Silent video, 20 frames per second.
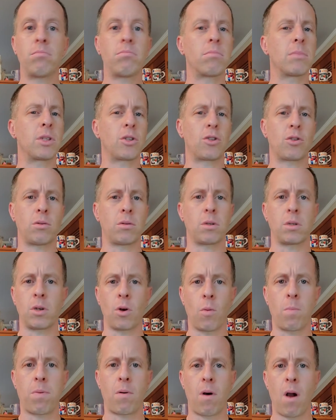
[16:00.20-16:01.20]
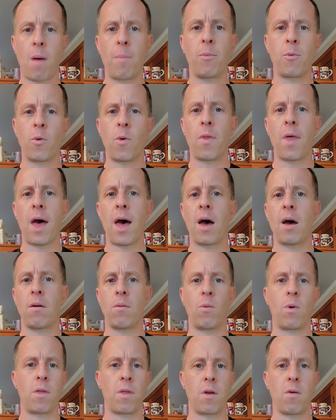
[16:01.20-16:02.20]
certainly no problems with that
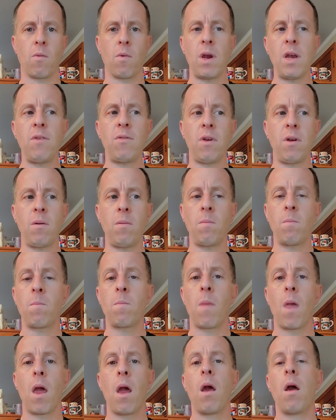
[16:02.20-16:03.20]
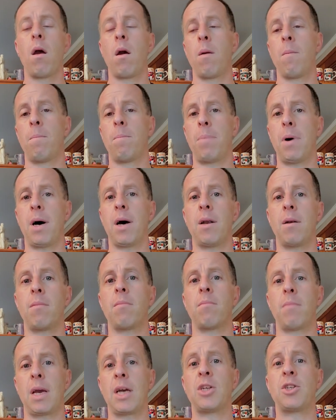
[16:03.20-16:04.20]
within reason, but
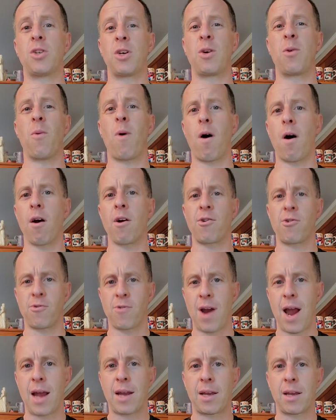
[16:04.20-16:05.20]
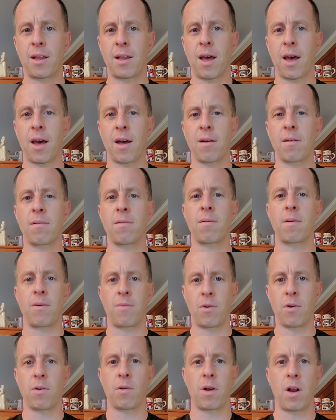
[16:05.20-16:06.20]
make sure you are tracking that if
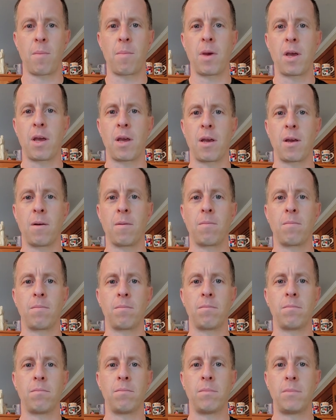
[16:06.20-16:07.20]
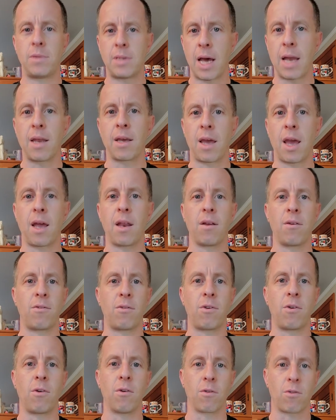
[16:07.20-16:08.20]
you're going to be dedicated
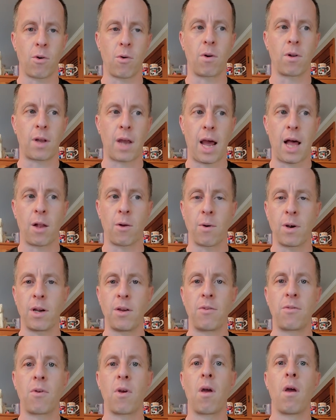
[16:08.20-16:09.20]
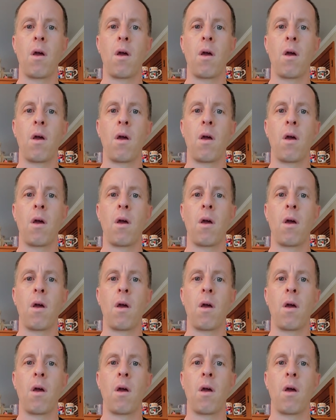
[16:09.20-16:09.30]
to your total calories.